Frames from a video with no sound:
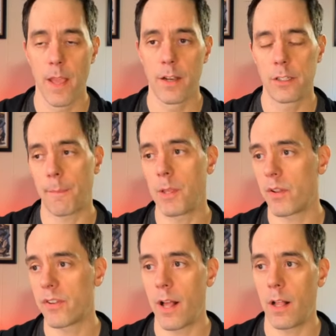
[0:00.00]

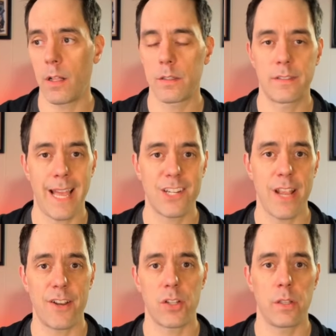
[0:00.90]
WSL
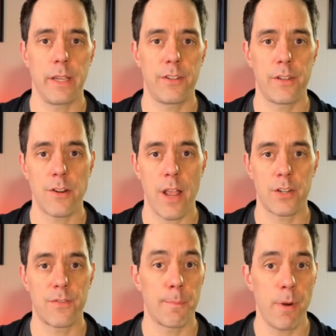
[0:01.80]

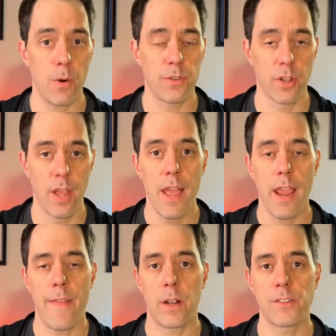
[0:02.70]
verbose,
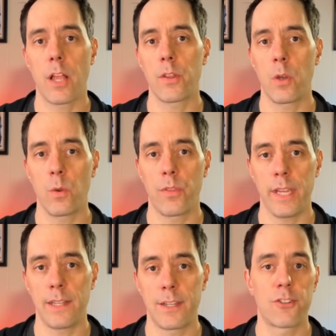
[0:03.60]
and that'll tell you
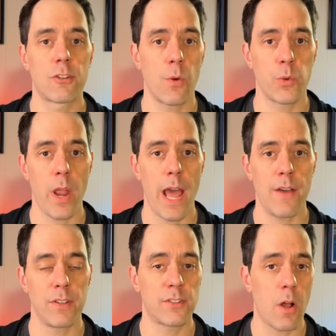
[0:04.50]
the distros you have
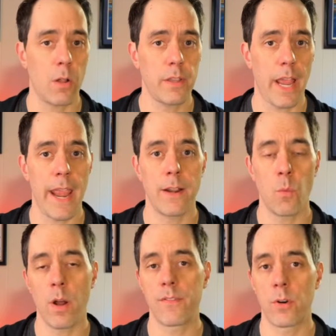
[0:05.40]
installed and
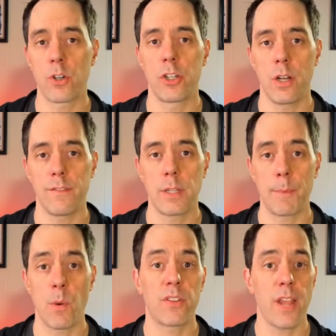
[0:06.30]
what version of
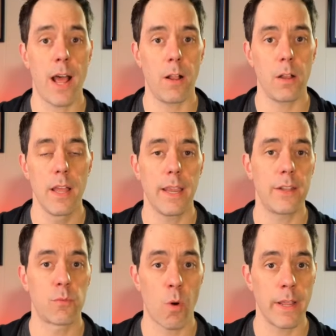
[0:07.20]
WSL
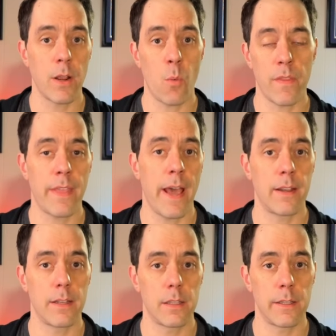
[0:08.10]
is running with that
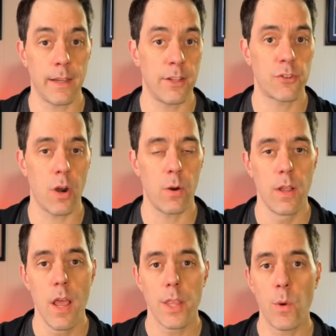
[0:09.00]
distro.
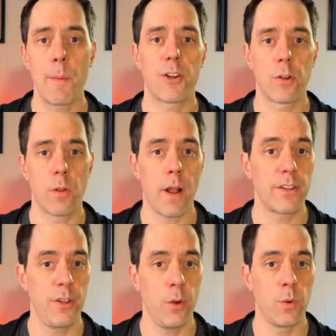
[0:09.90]
You want to make sure they're on
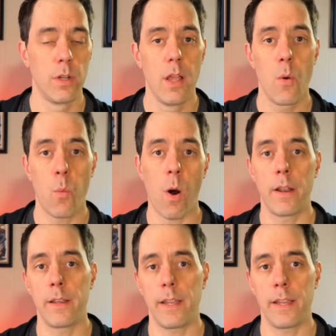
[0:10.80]
2.
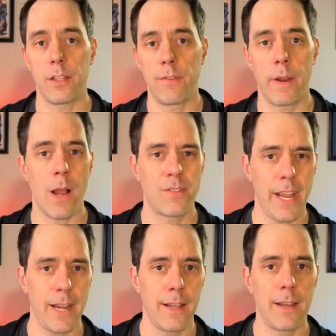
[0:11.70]
1 is very
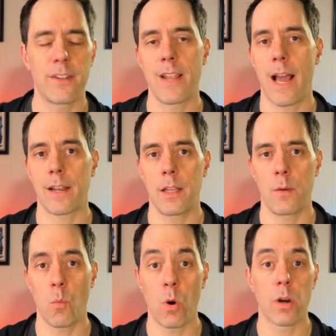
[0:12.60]
outdated and is not going to
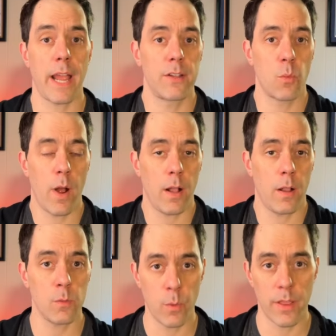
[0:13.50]
work as
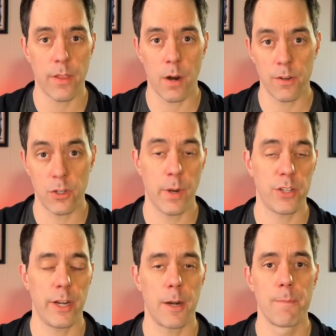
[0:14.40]
well with our
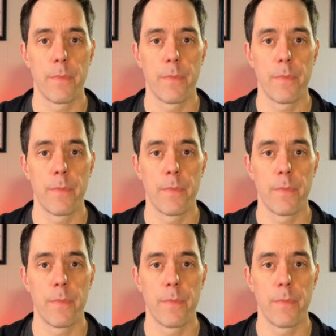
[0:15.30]
situation here.